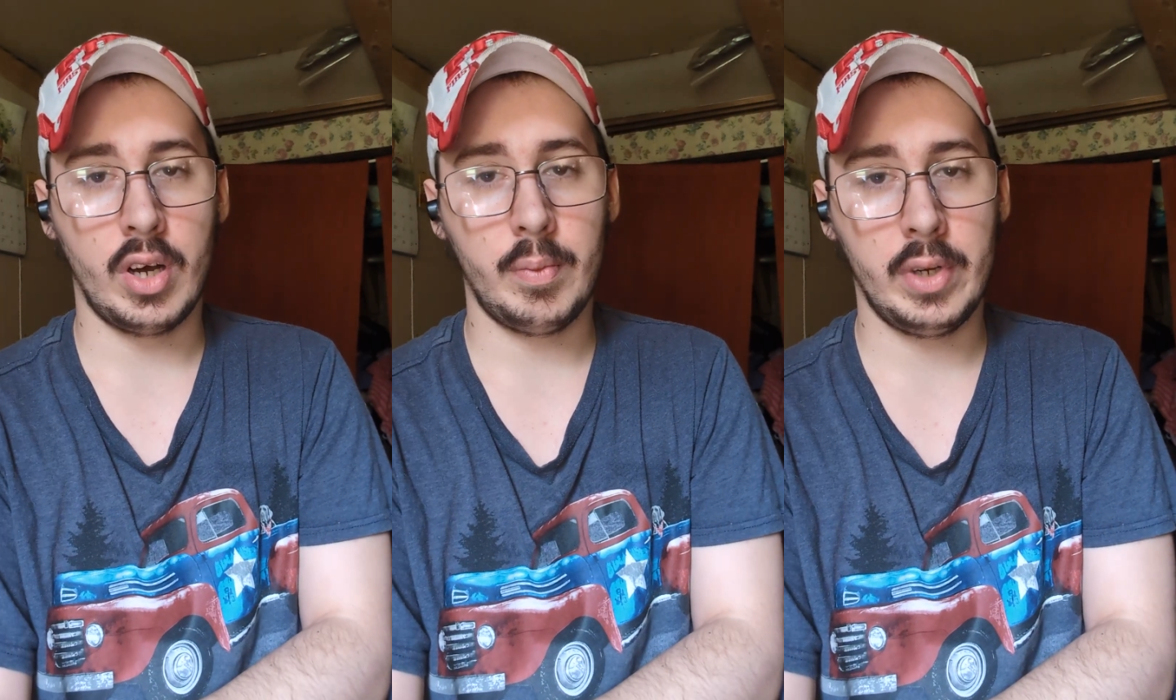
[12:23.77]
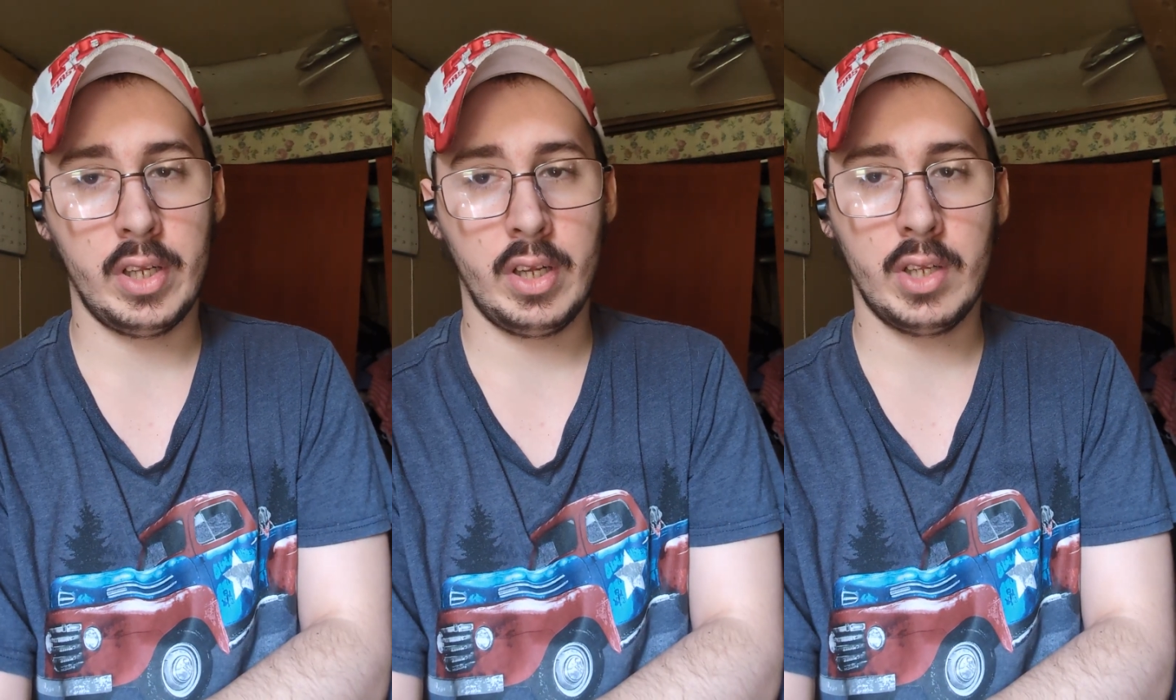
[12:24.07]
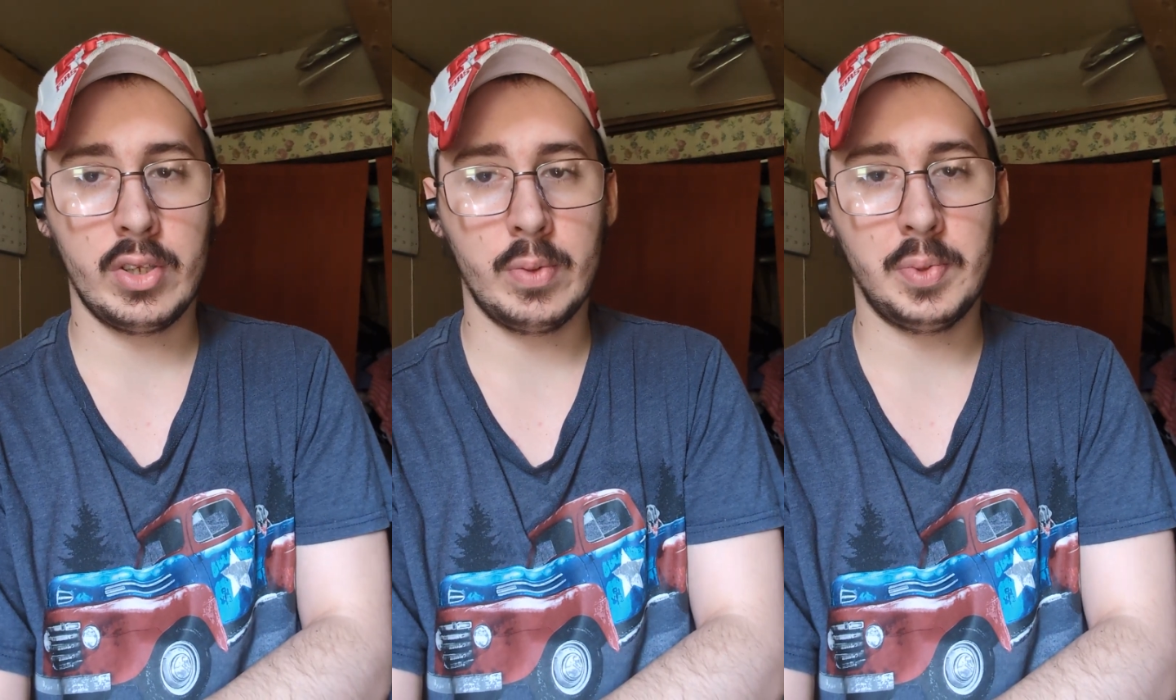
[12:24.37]
comment,
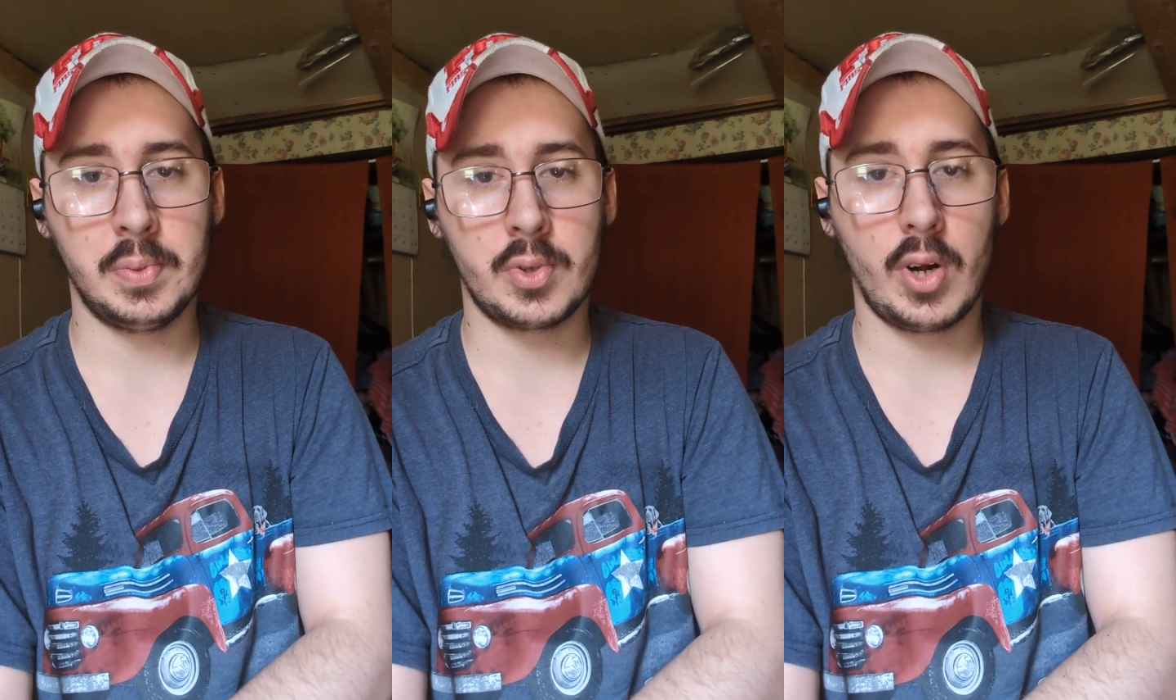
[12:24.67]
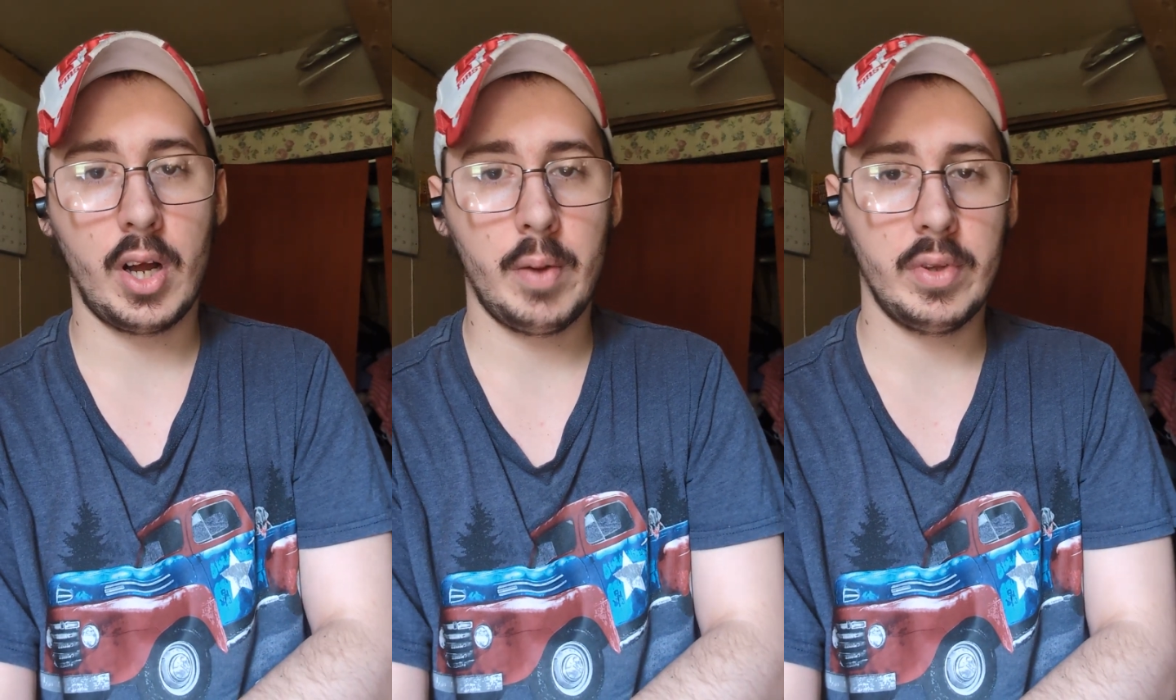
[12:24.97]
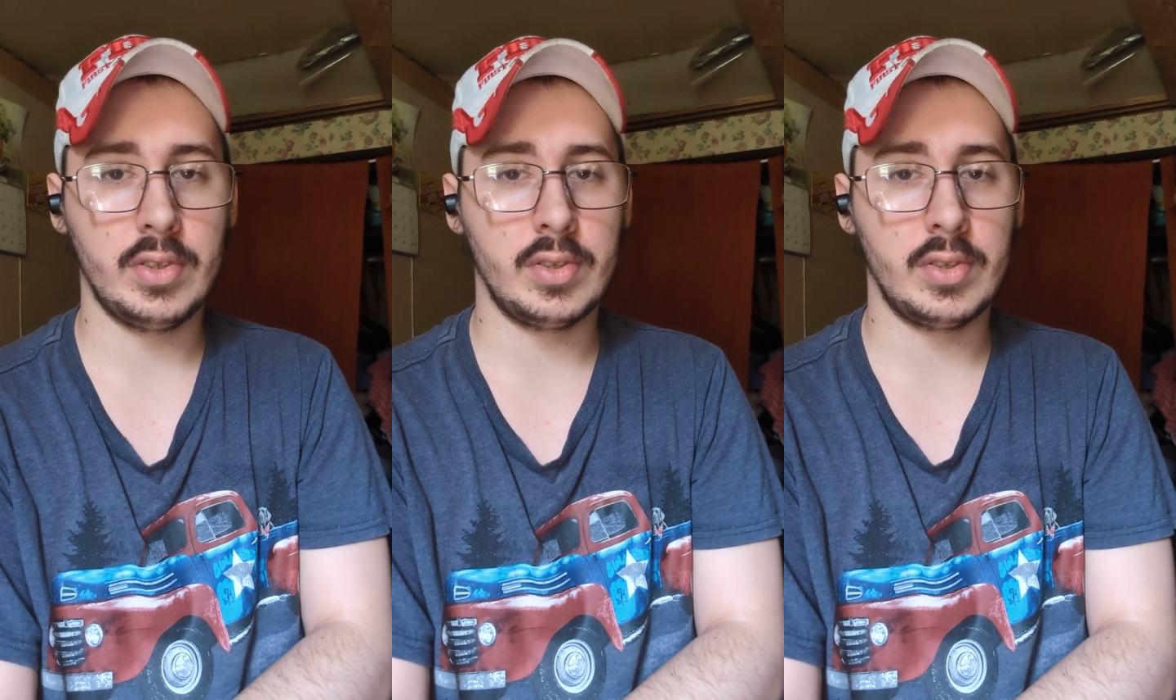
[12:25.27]
and you subscribe.